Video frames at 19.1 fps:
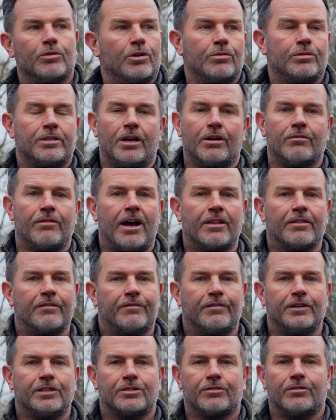use it around the
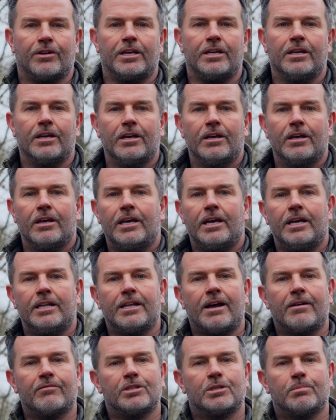fishery in
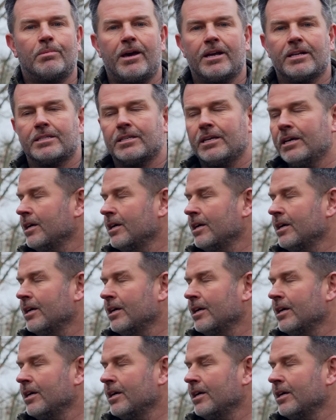that respect.